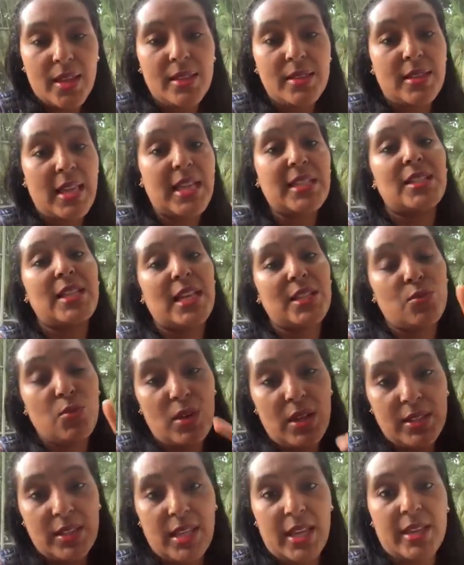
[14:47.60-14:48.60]
that's
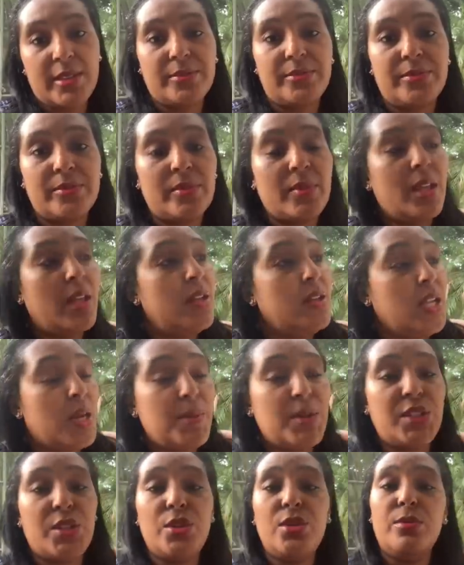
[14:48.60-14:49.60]
one thing.
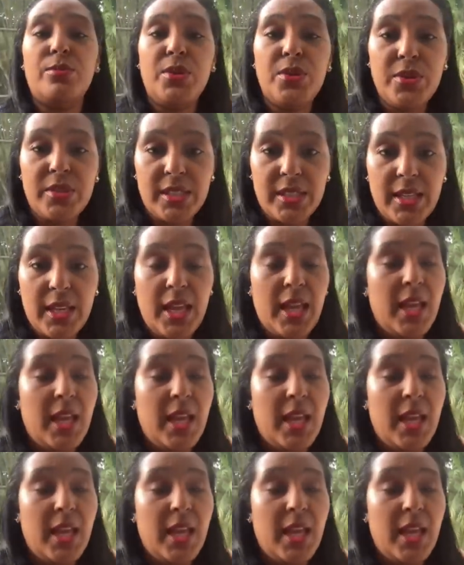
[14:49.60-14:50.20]
Number two, Boosie.